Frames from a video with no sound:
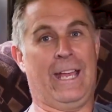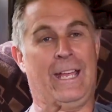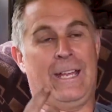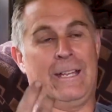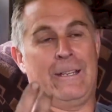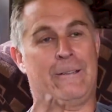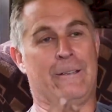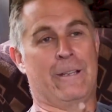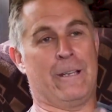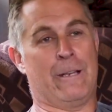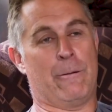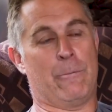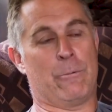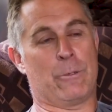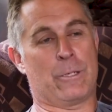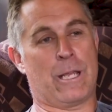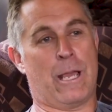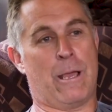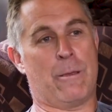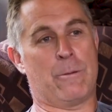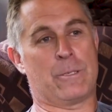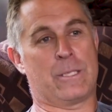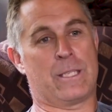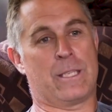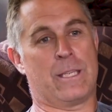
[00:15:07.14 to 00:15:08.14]
and the number of
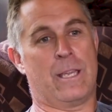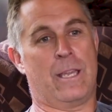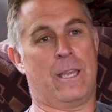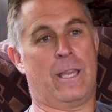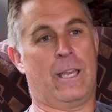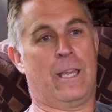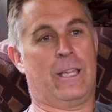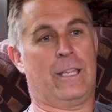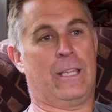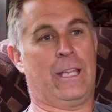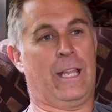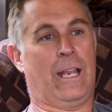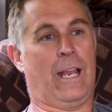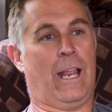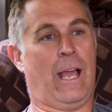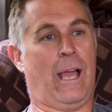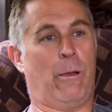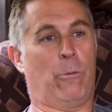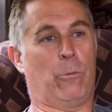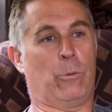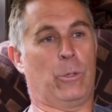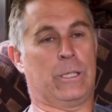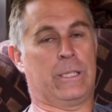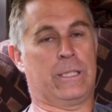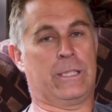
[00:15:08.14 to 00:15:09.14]
times that
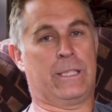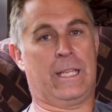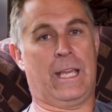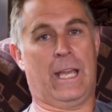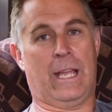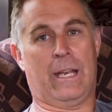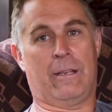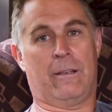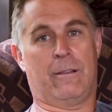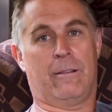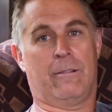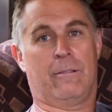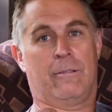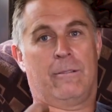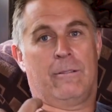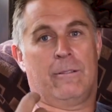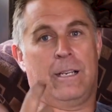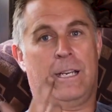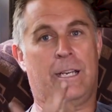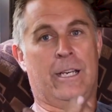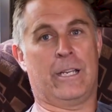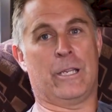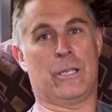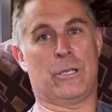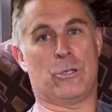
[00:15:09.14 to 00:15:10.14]
I would get
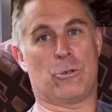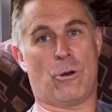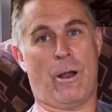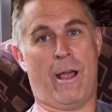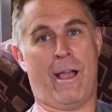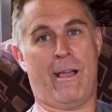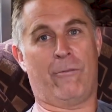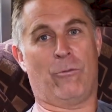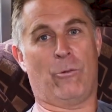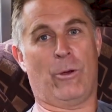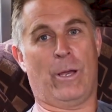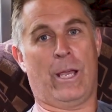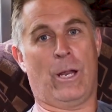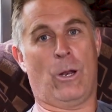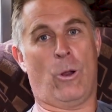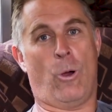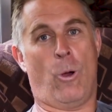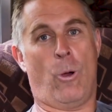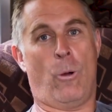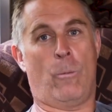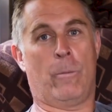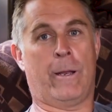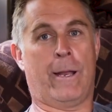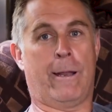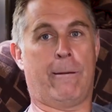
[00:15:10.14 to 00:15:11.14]
into the driveway at
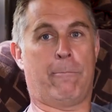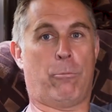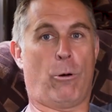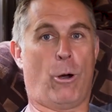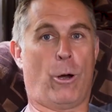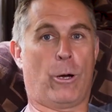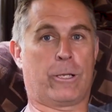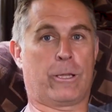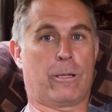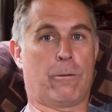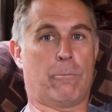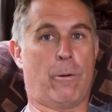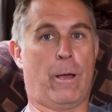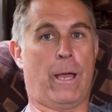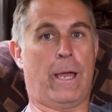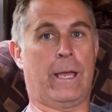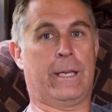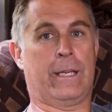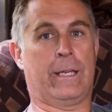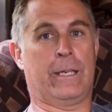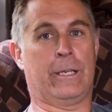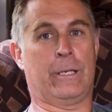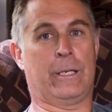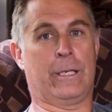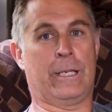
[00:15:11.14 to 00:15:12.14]
home and I'd park the
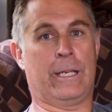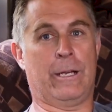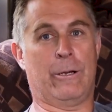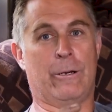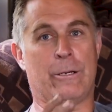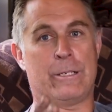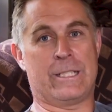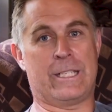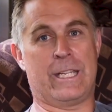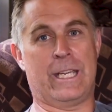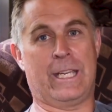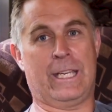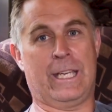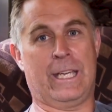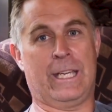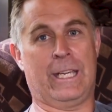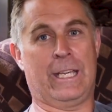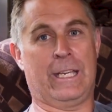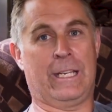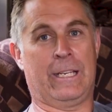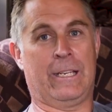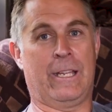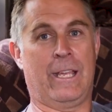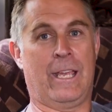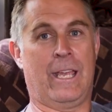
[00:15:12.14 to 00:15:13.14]
bike and you could hear it
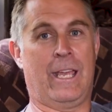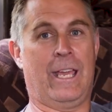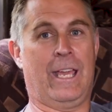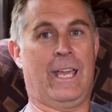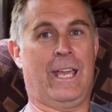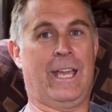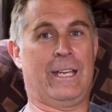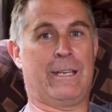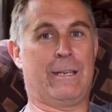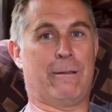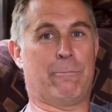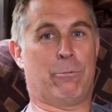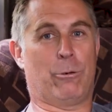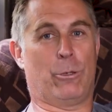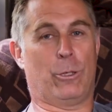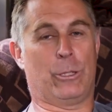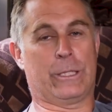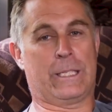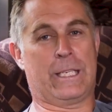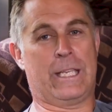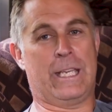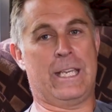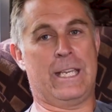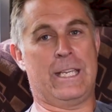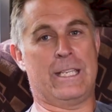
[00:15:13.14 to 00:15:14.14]
ticking, and you pull
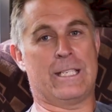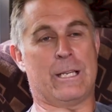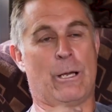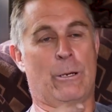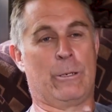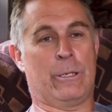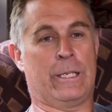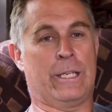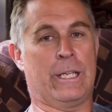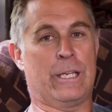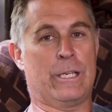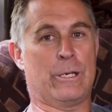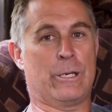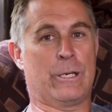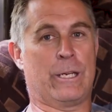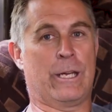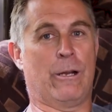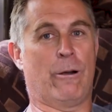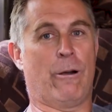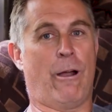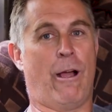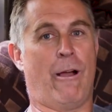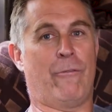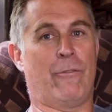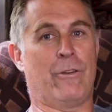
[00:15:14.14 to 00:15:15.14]
the keys out and you get your
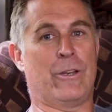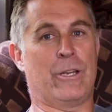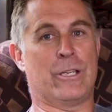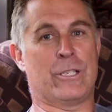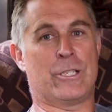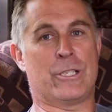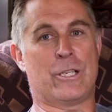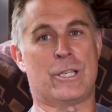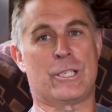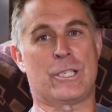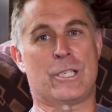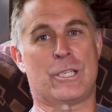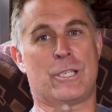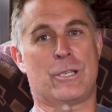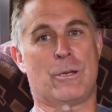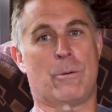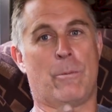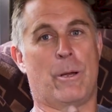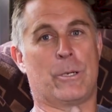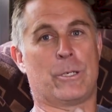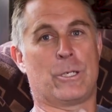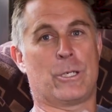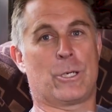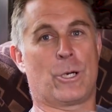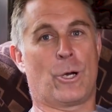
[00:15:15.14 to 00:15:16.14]
gear off, and just as you're
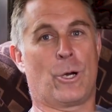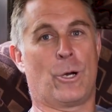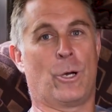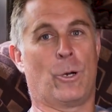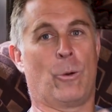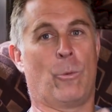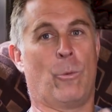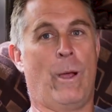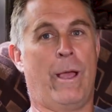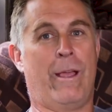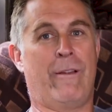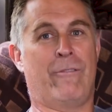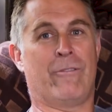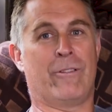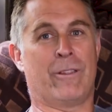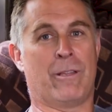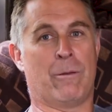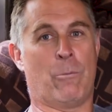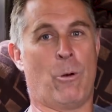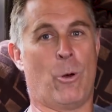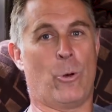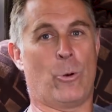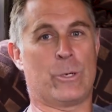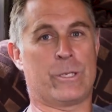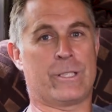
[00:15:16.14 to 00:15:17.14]
about to turn away from
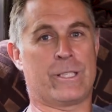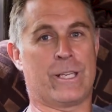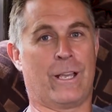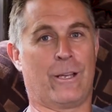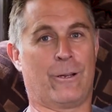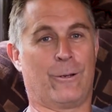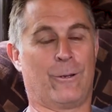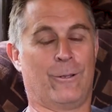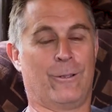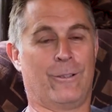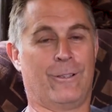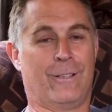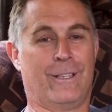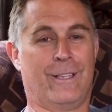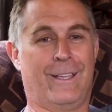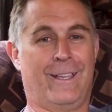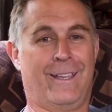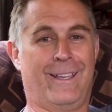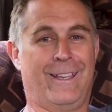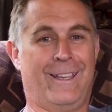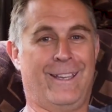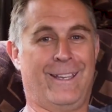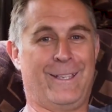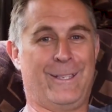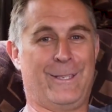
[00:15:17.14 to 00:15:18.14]
the motorcycle,
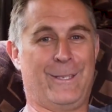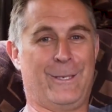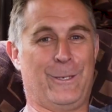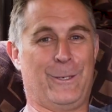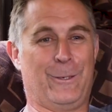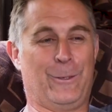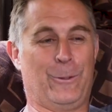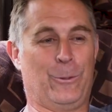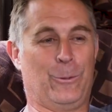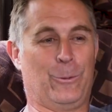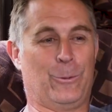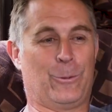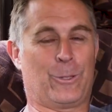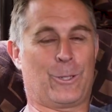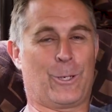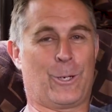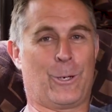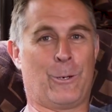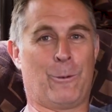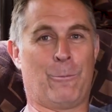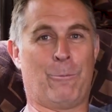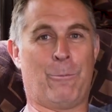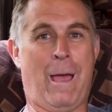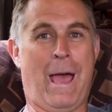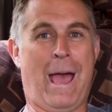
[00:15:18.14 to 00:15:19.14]
you
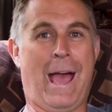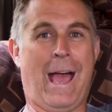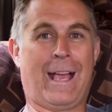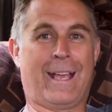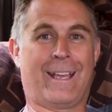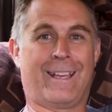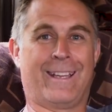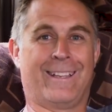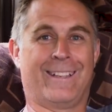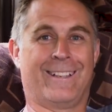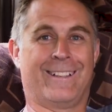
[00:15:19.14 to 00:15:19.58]
turn back